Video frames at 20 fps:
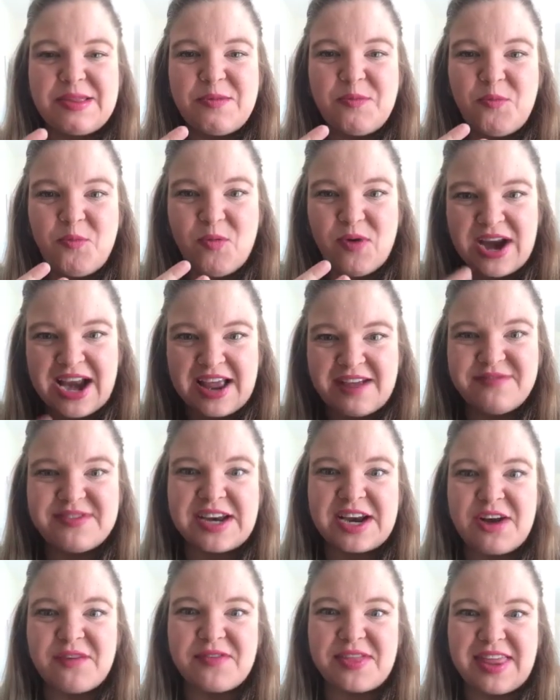what I've
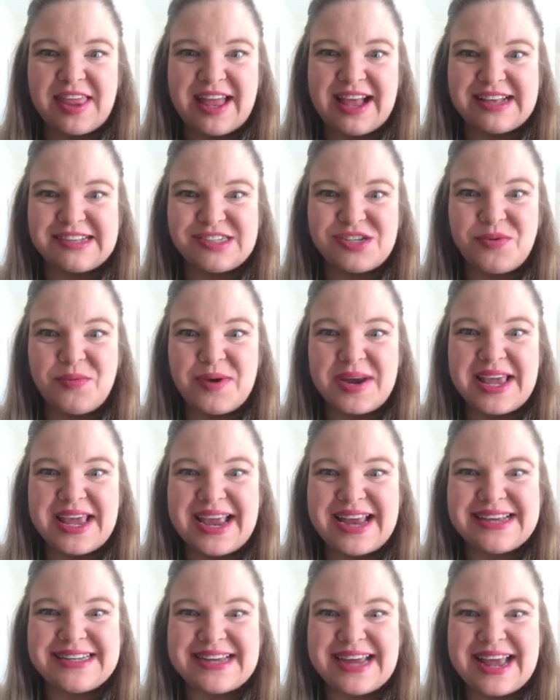done over the last
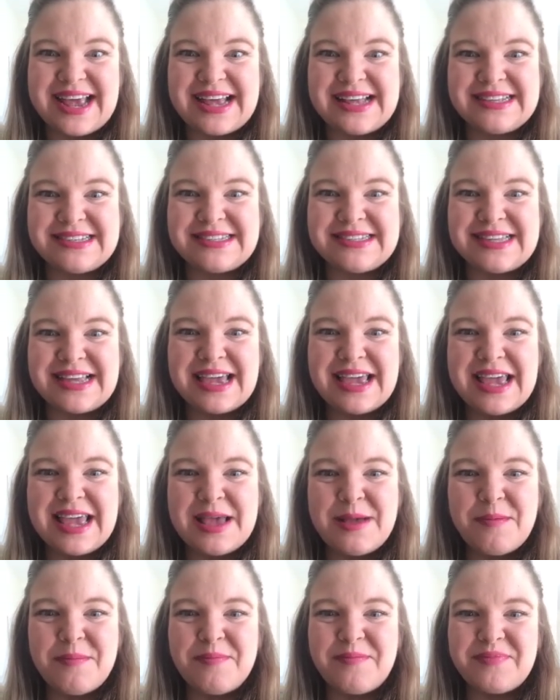28 days,
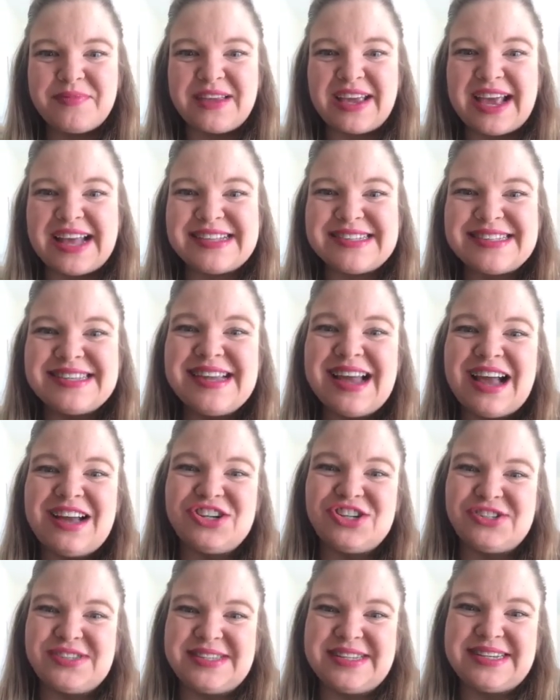it's
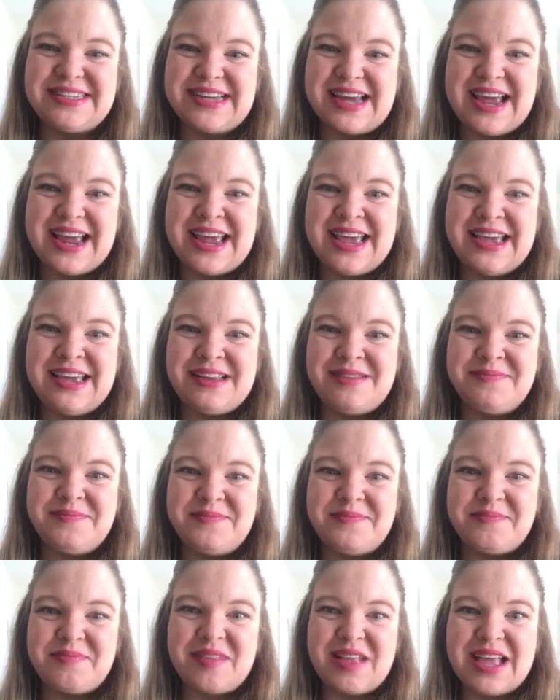not just a diet.
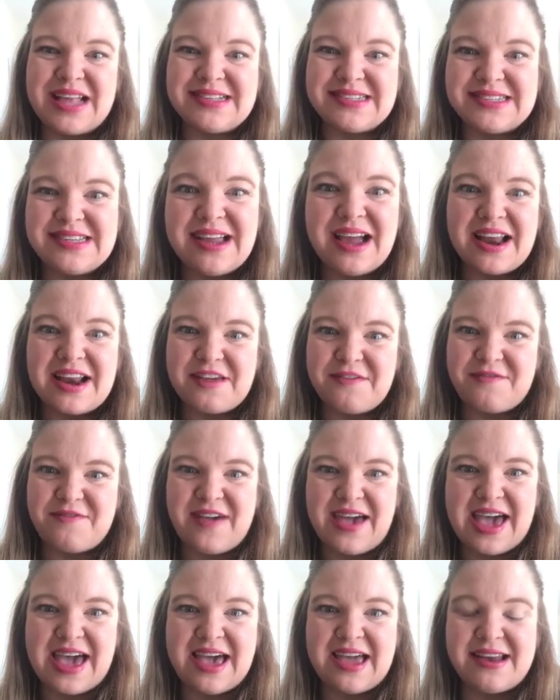It's not a
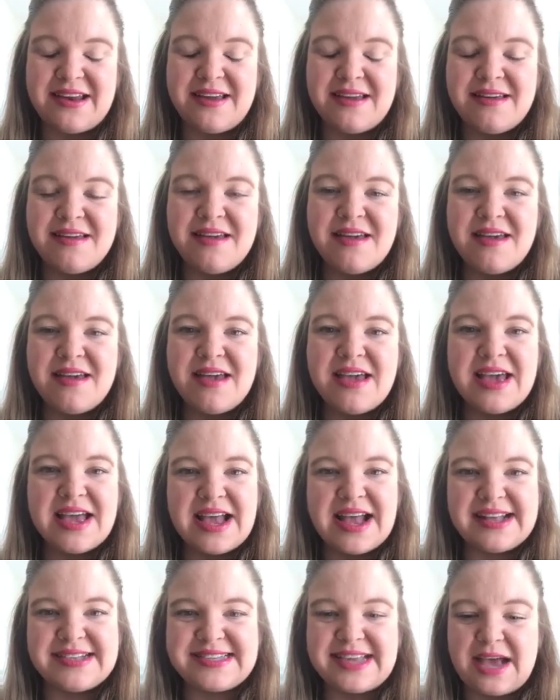fad.
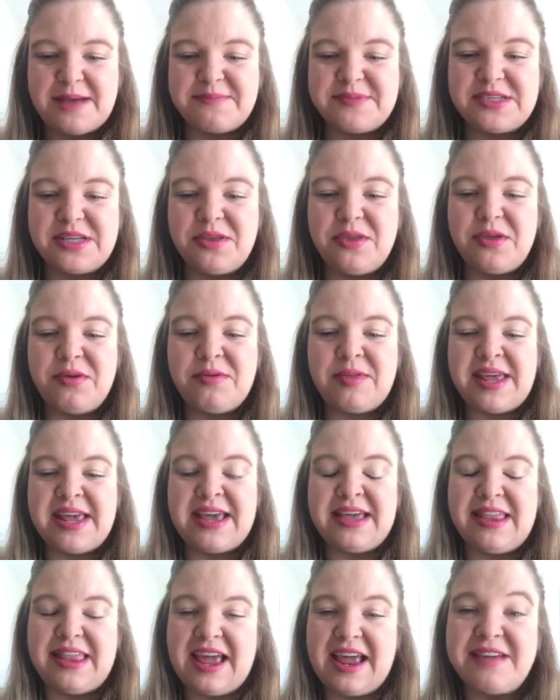It's
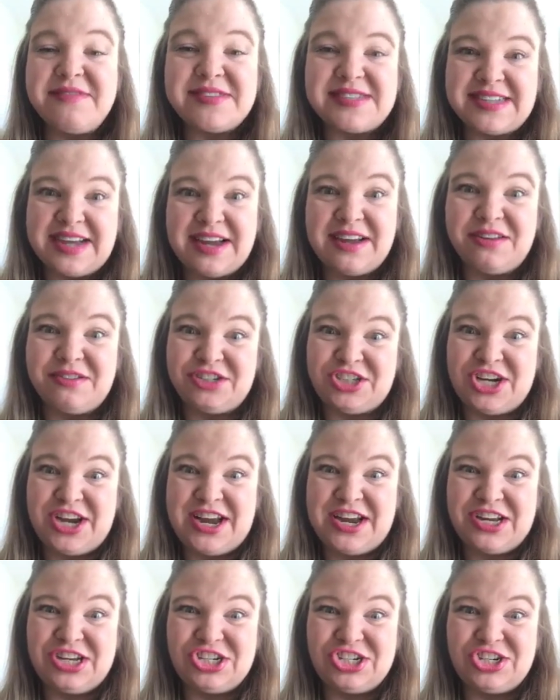absolutely a lifestyle
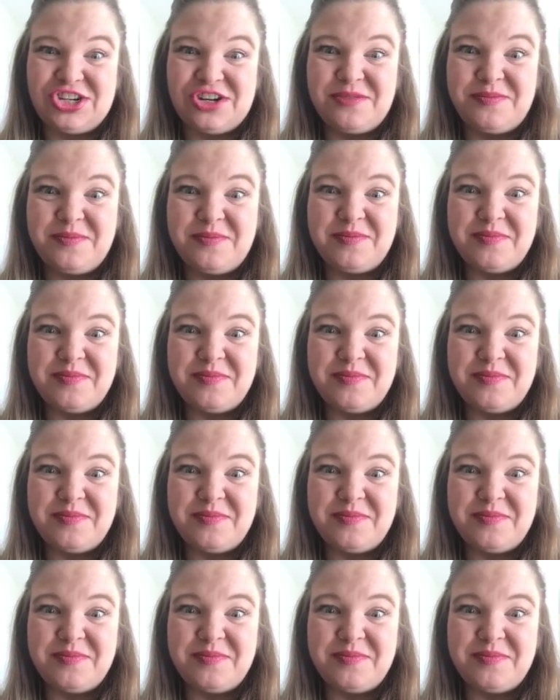change.